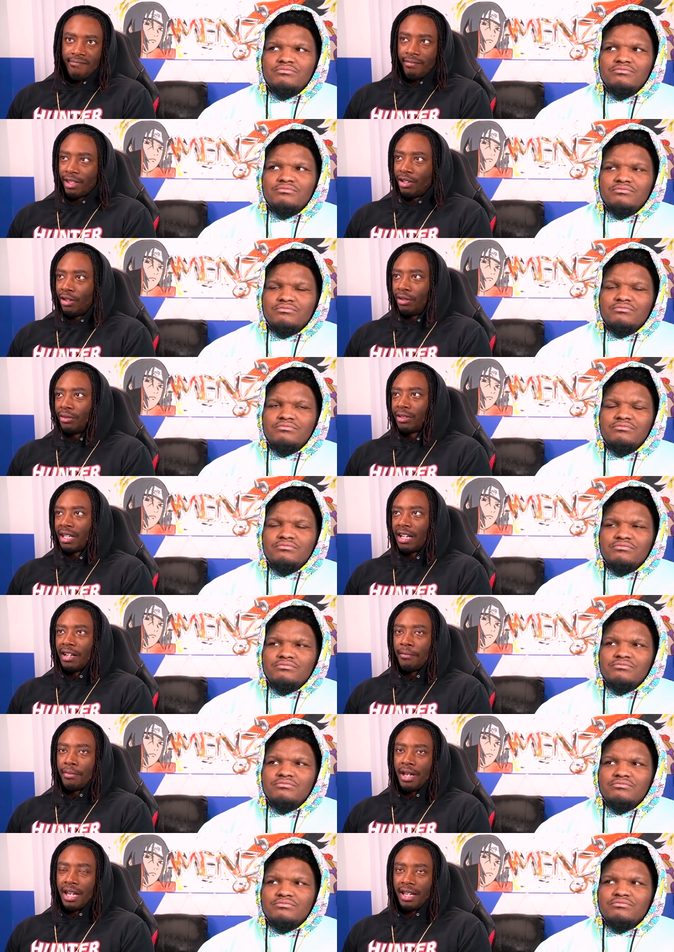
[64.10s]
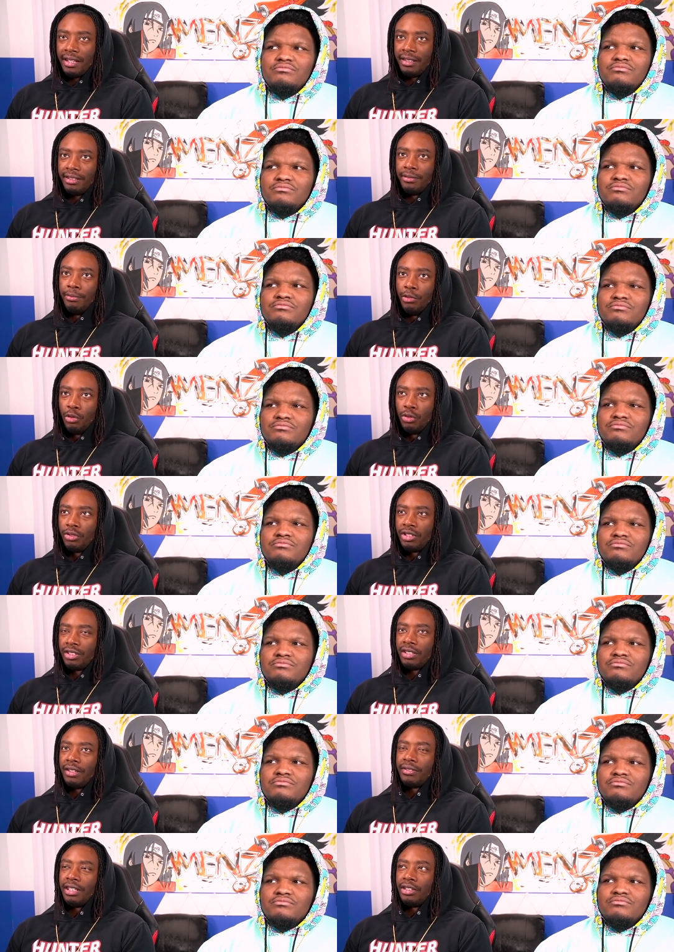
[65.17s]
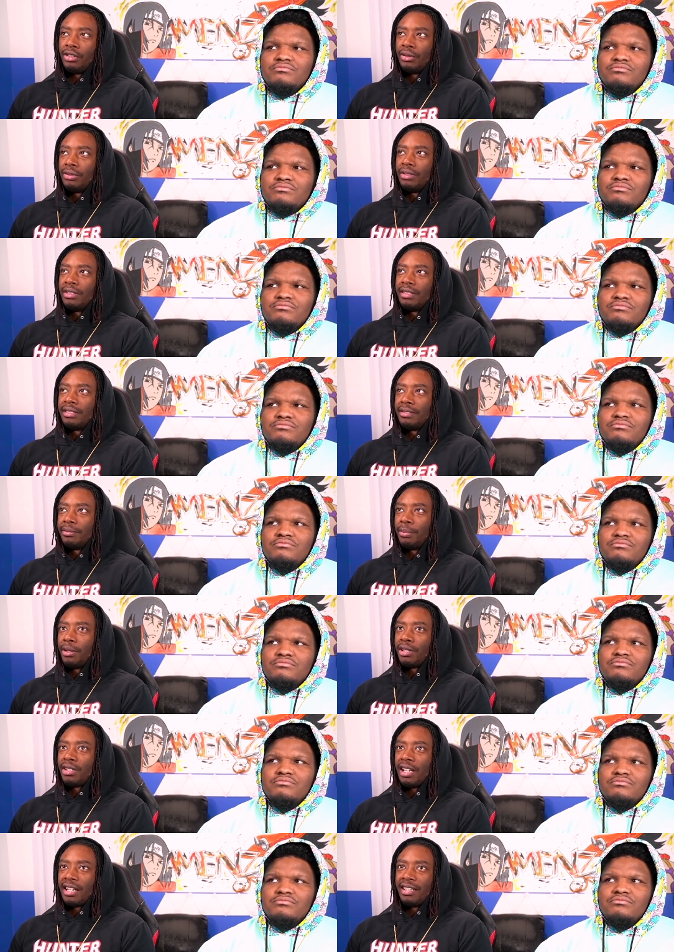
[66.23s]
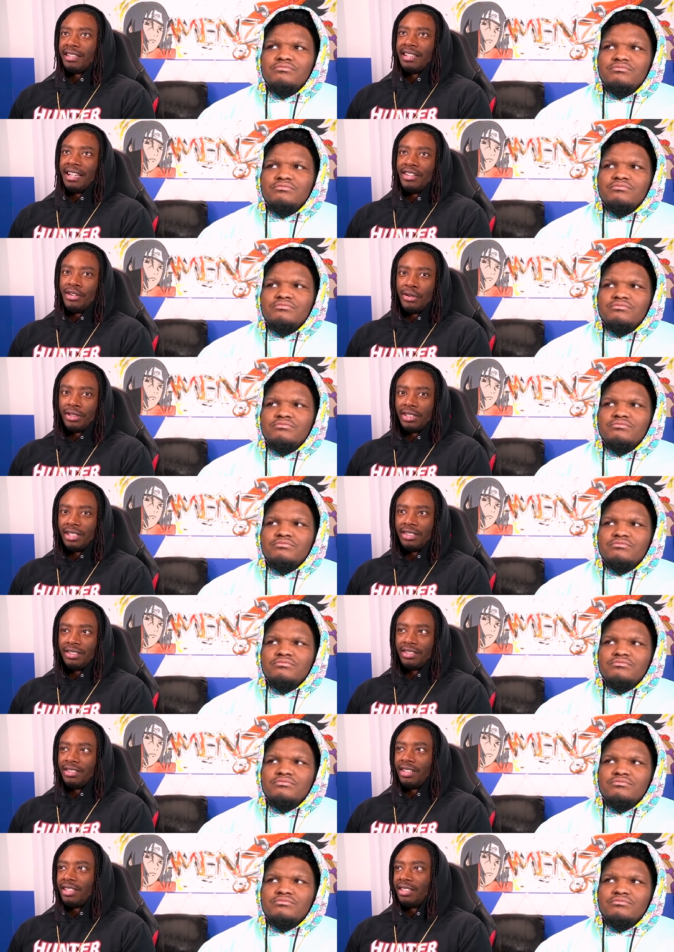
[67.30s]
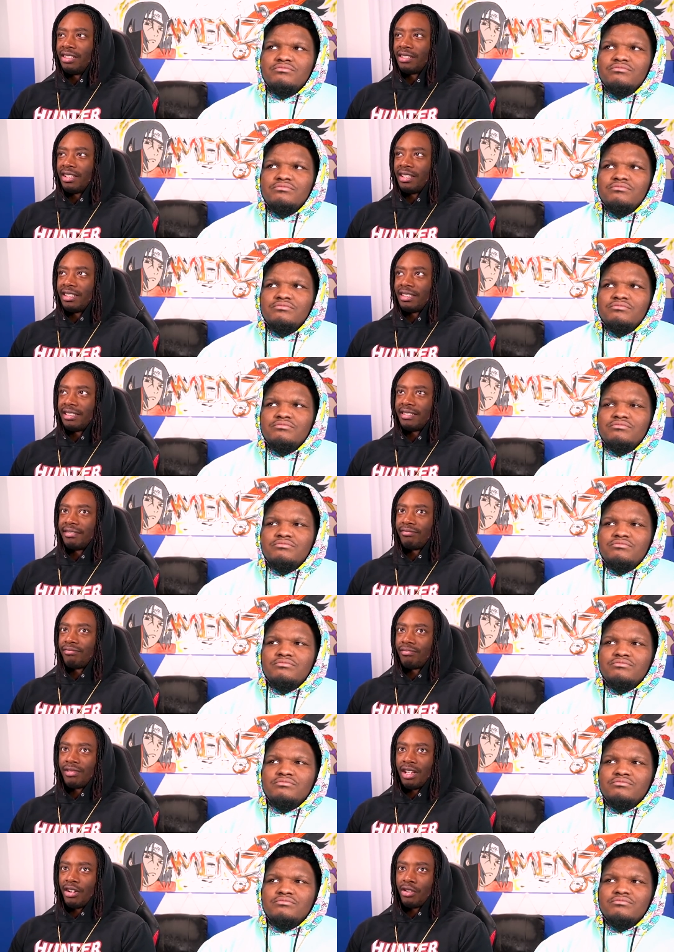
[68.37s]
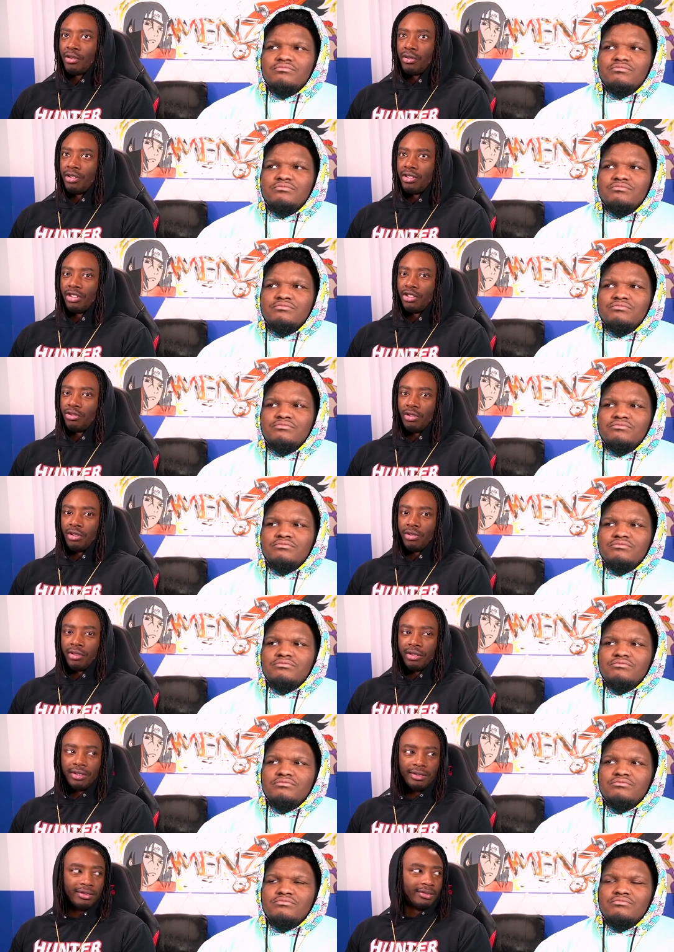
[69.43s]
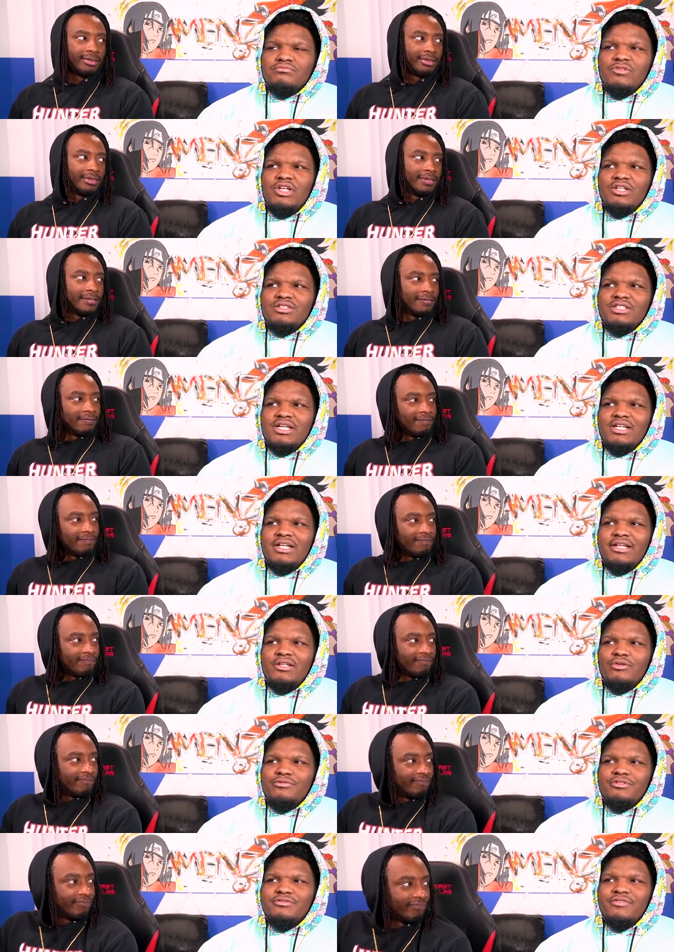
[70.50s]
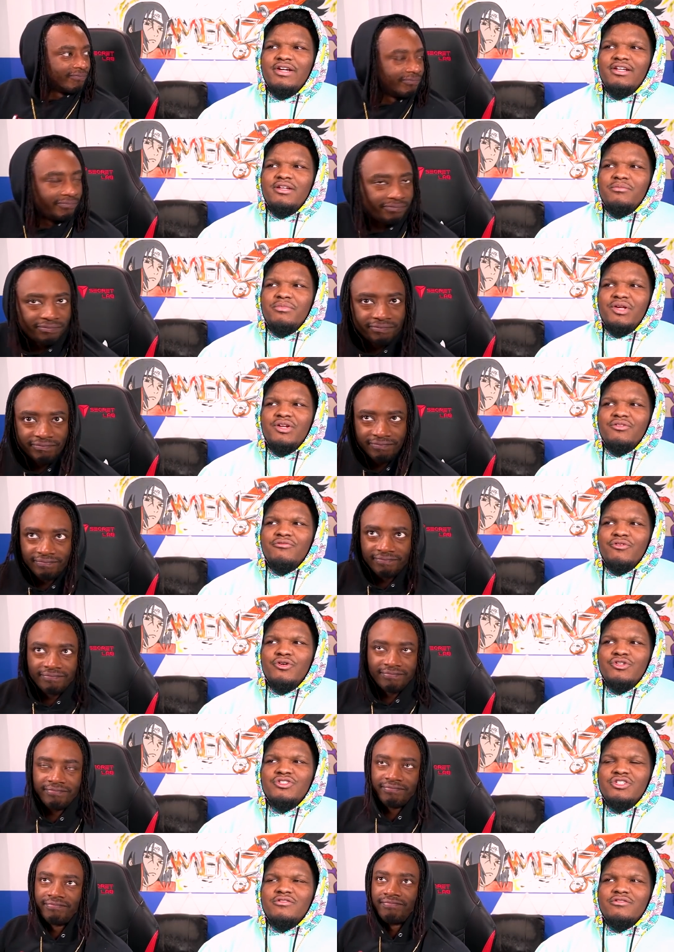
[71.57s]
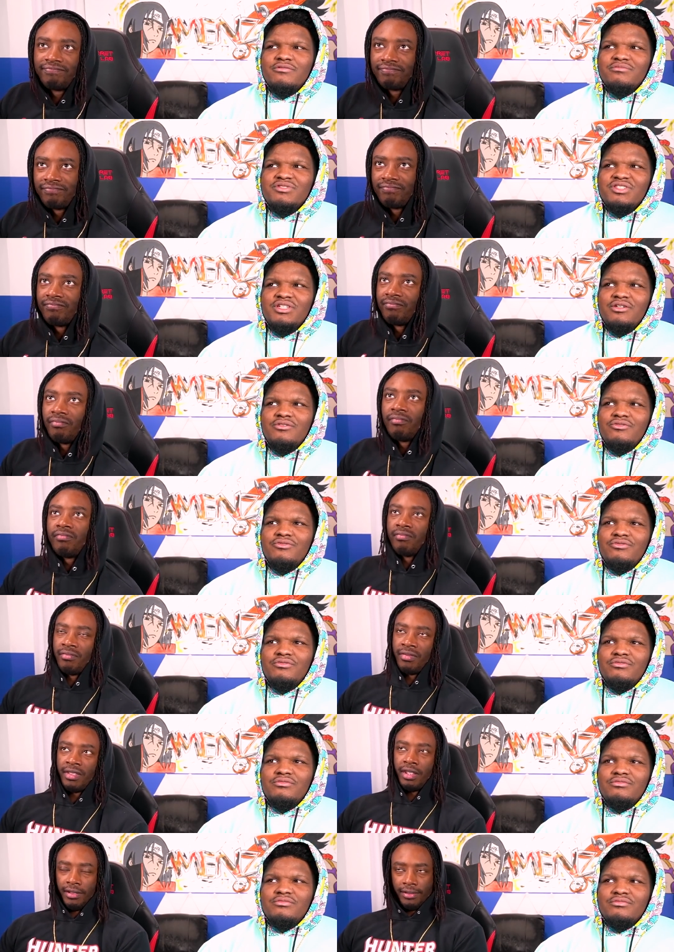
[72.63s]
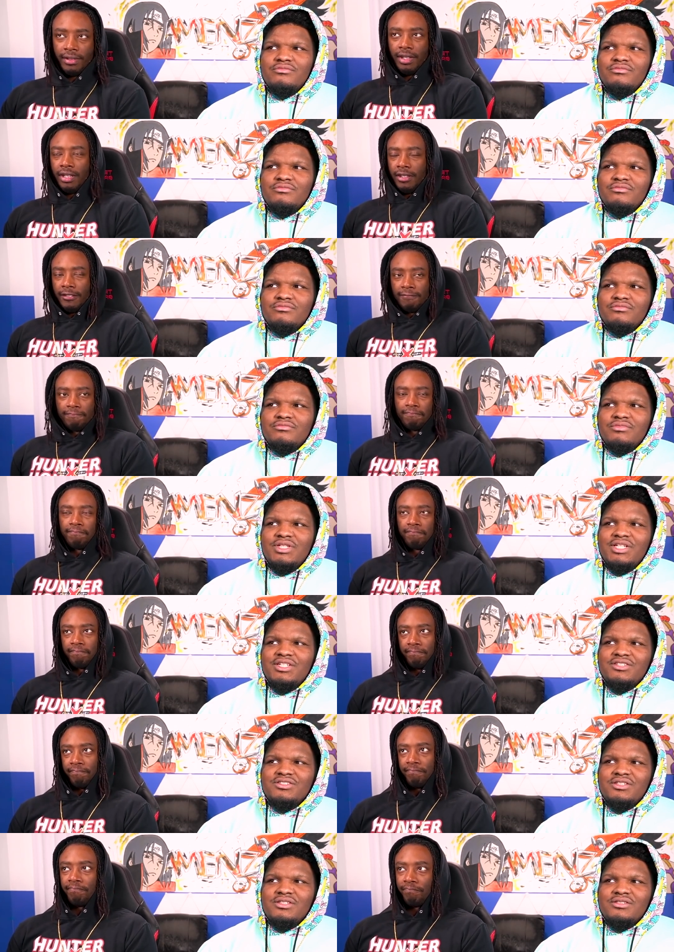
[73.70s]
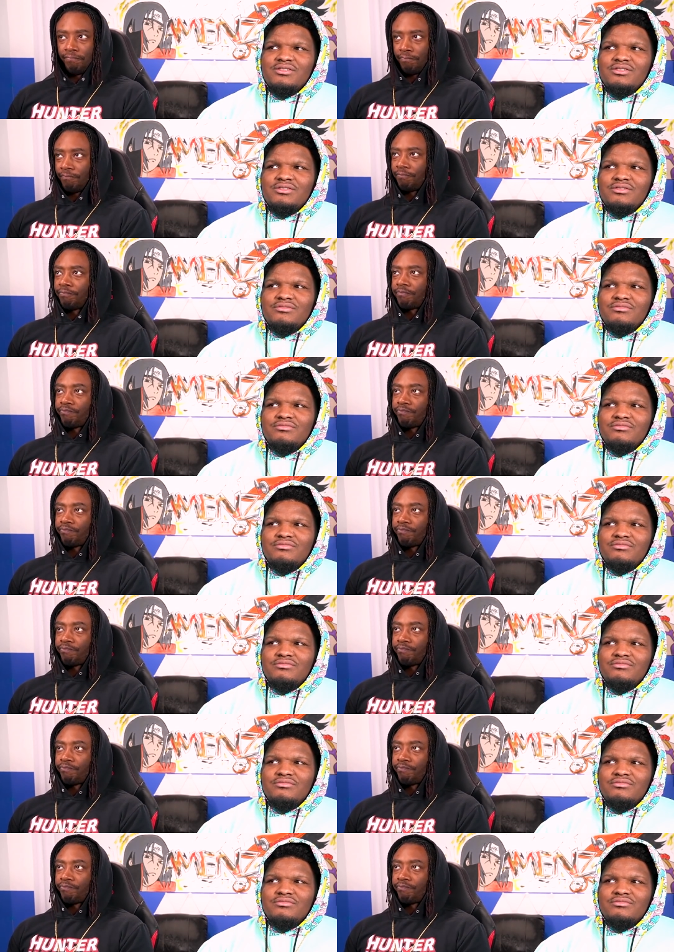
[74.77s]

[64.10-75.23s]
Speaker 1: you know, combat moves and stuff they're doing, but it's like a, I know at the end of the day, it's like Katakuri is just
Speaker 2: stronger. Yeah, it's kind of like Luffy's fighting a better version of himself. Yeah, in a sense.